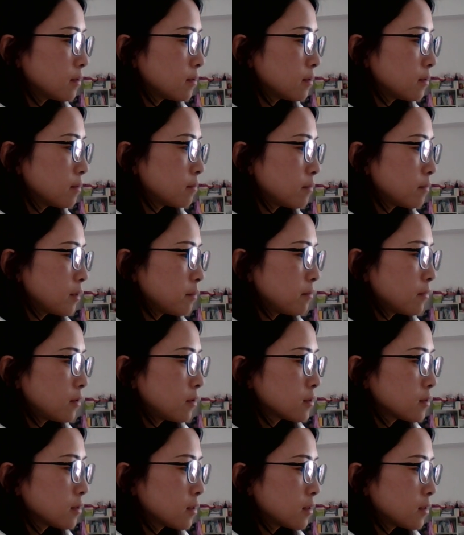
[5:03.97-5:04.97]
If my
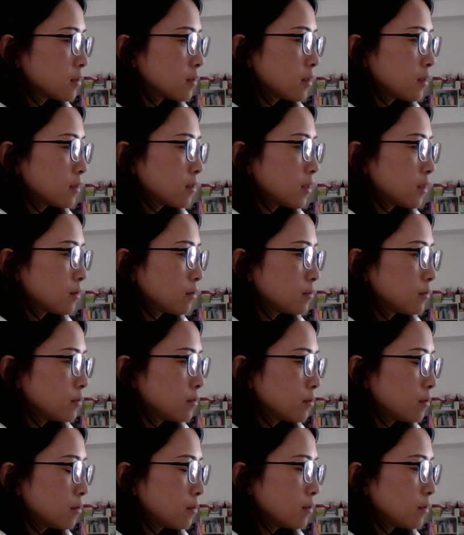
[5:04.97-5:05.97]
boss says that, I don't
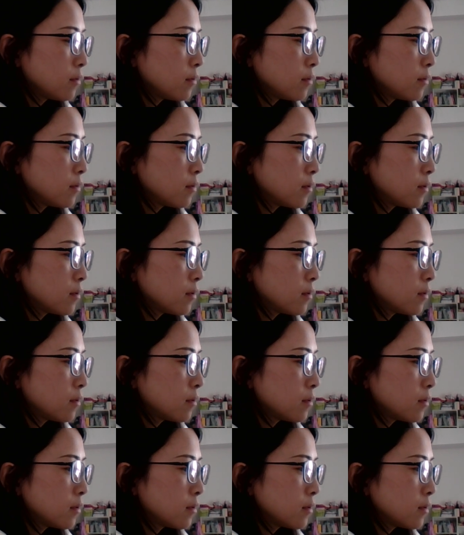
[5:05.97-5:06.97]
know. I'll
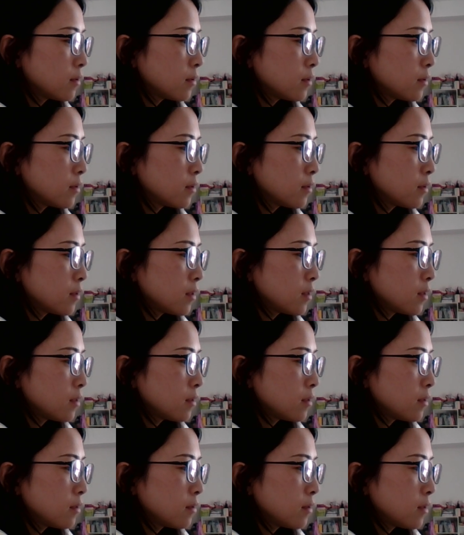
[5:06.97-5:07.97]
read between the lines by
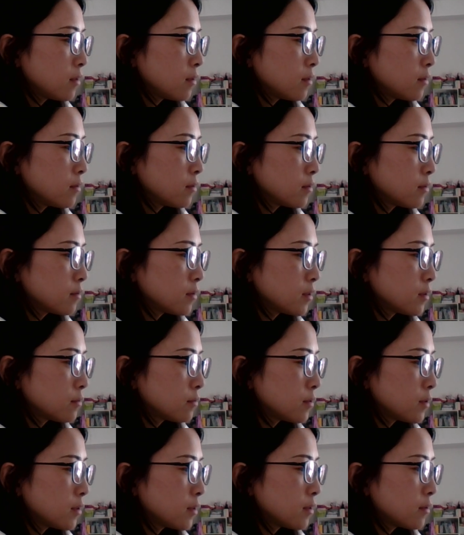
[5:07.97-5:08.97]
watching his face and
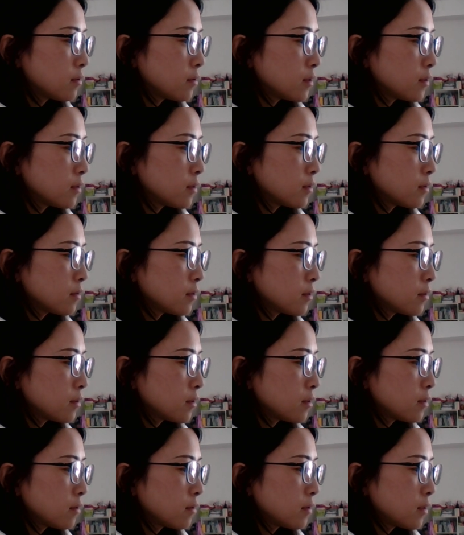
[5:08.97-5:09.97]
attitude to figure
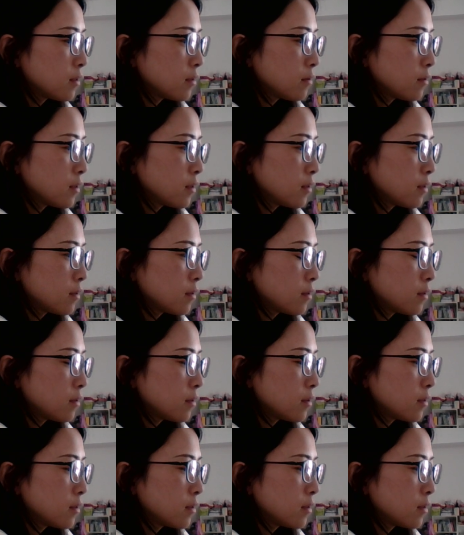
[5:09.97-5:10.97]
out what he really means.